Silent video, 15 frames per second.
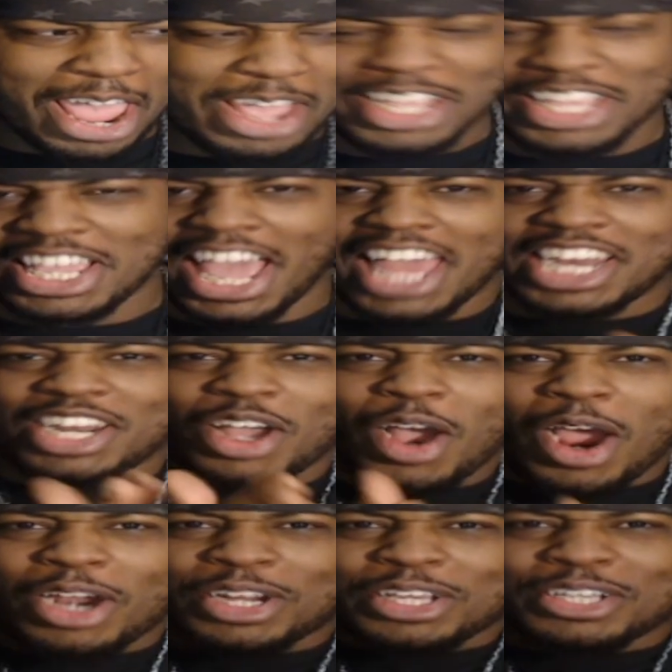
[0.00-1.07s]
got an
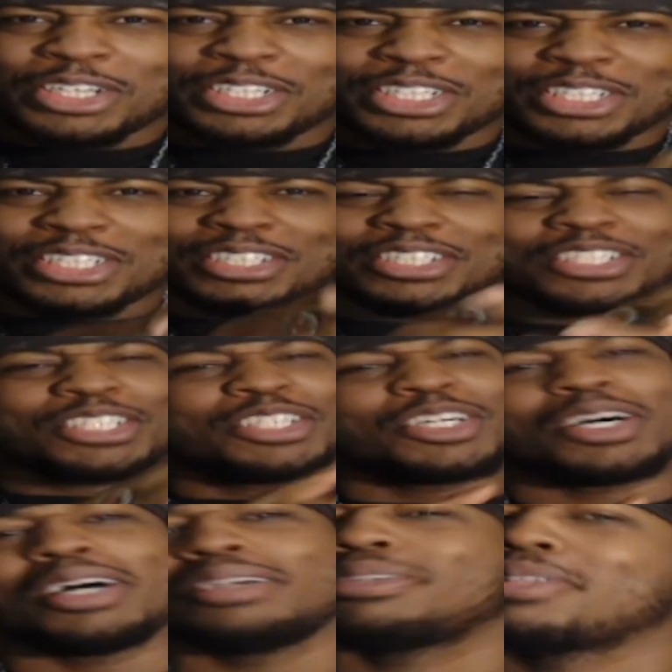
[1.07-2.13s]
article. You
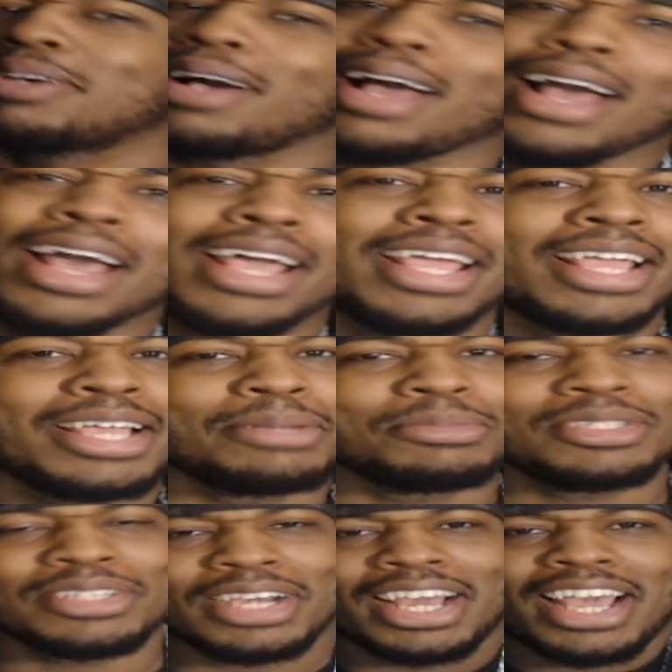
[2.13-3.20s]
know how I am. You
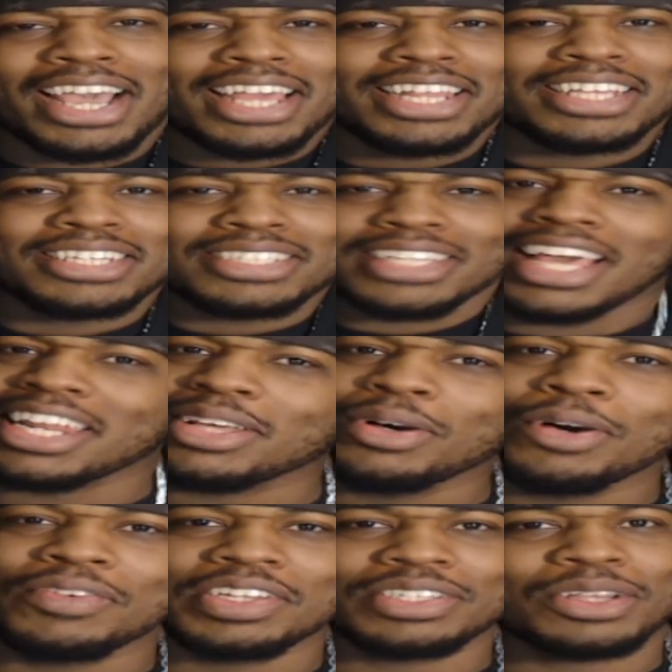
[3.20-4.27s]
know how it is. Got to go
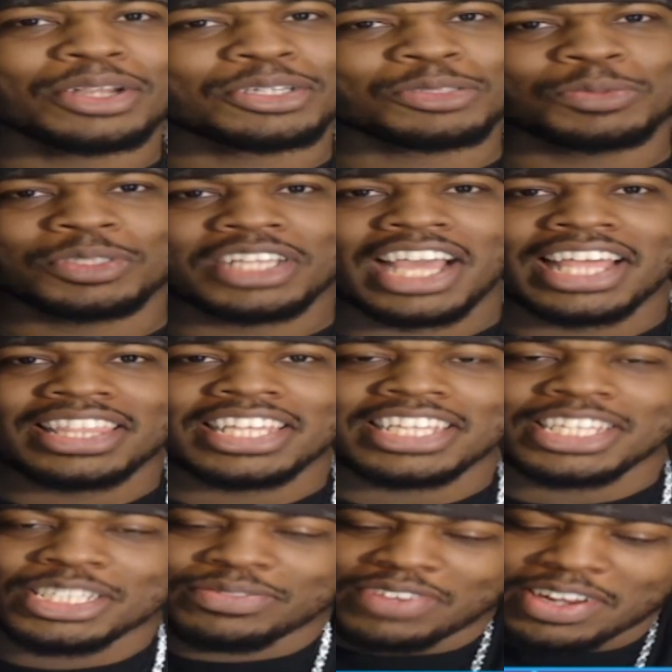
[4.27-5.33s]
over these articles, which I think
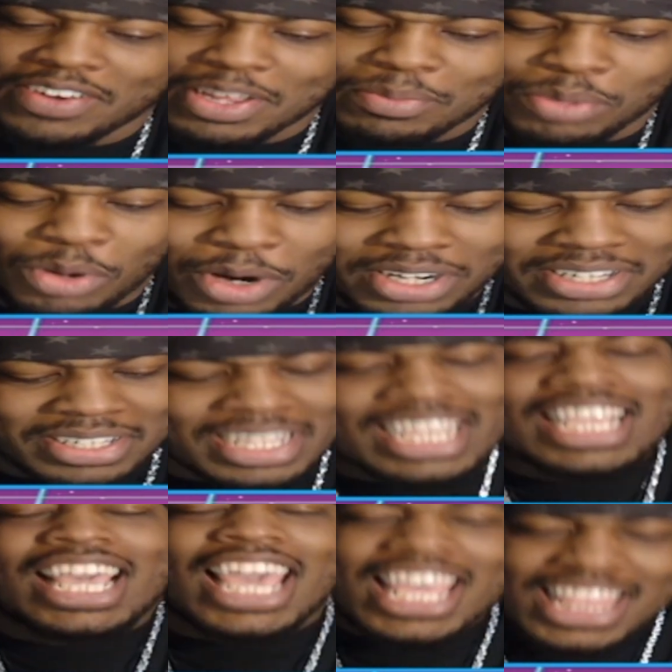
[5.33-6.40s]
is very important.
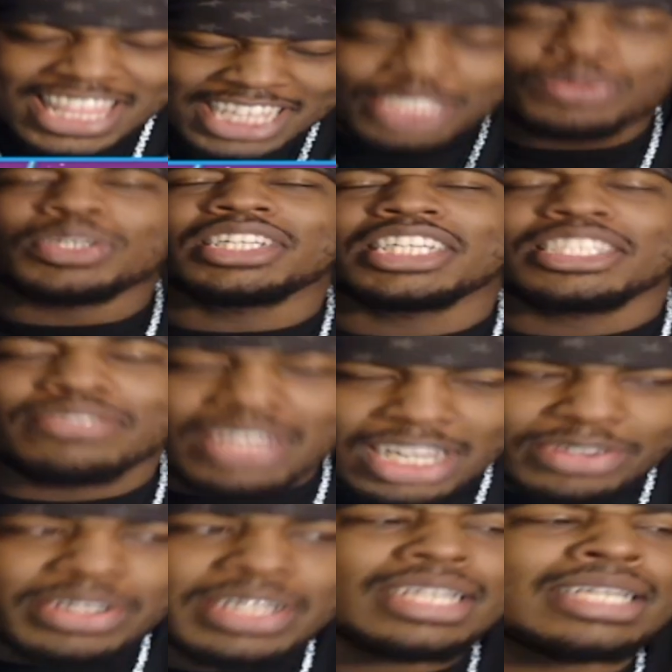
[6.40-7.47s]
And this one is
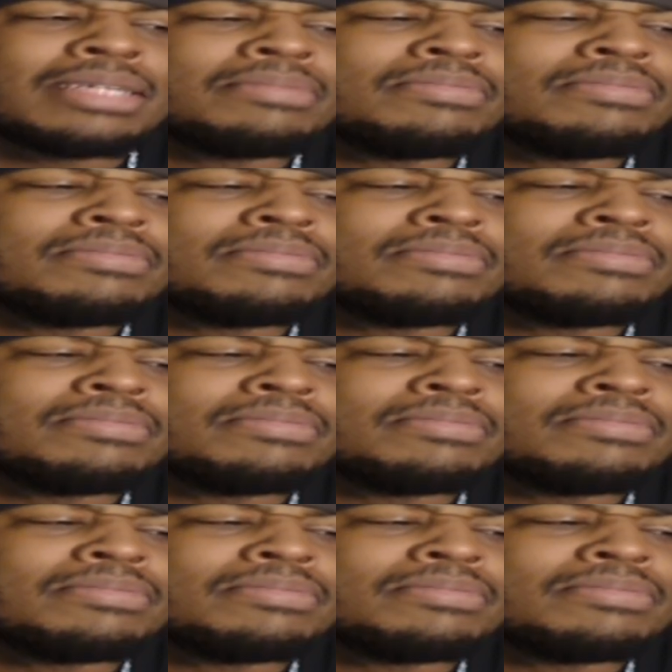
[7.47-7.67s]
very